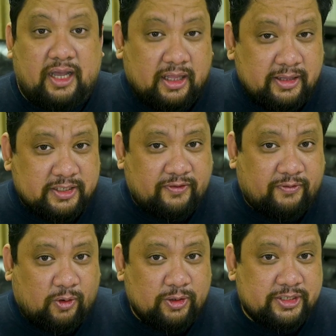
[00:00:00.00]
Unless, of
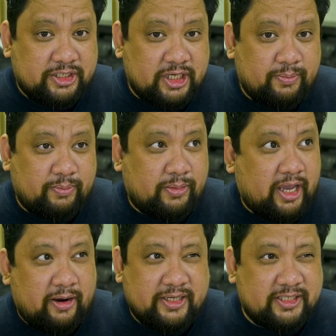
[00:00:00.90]
course, the ship
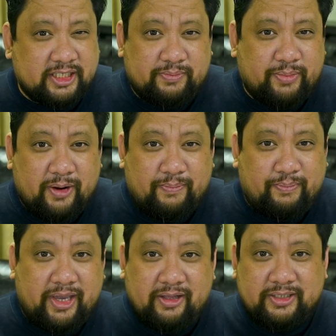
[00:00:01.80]
carries a spare
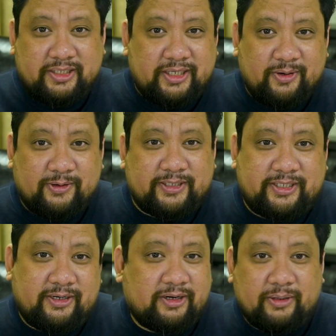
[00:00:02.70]
PLC or
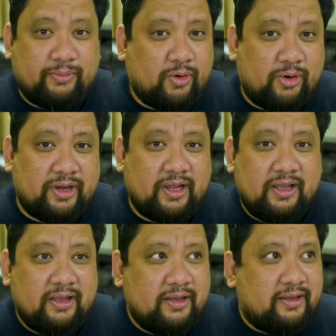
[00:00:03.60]
circuit board,
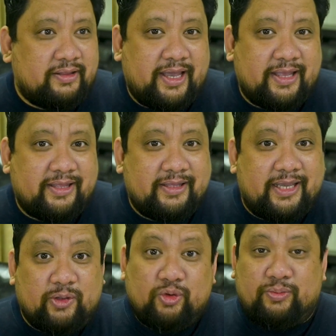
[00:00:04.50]
then
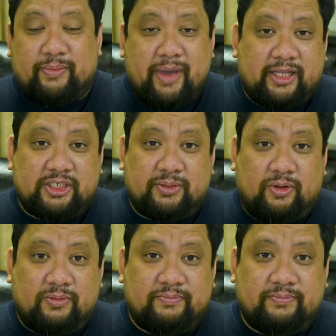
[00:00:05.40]
it would be
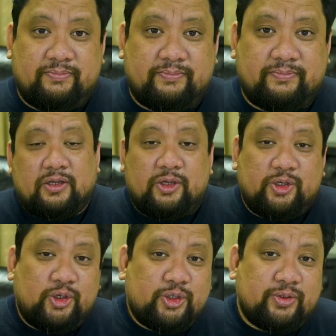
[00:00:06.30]
manageable.
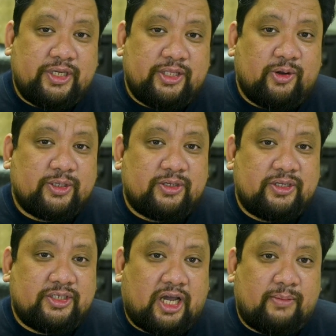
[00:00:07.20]
Usually, those are
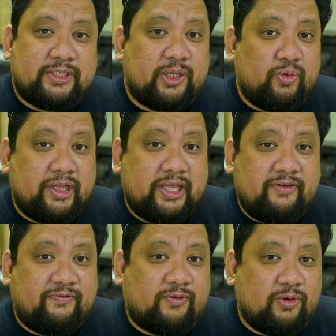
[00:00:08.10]
the jobs that we
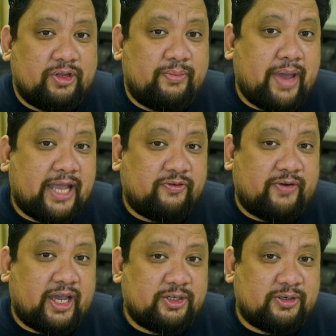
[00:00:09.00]
leave for the
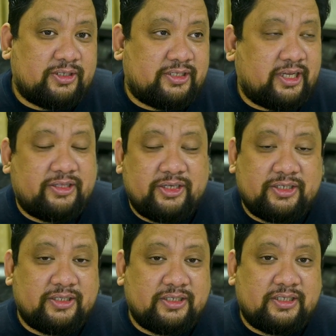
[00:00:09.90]
manufacturer's
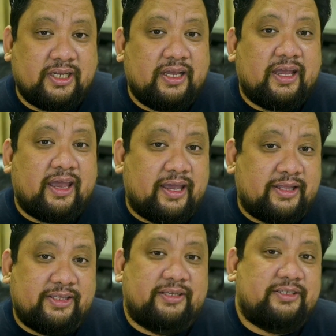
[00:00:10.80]
technicians
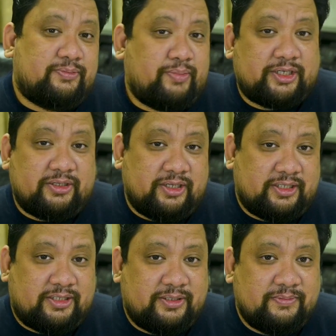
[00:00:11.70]
and
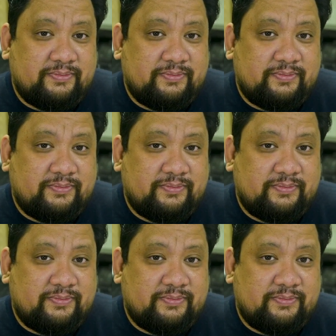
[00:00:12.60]
specialists.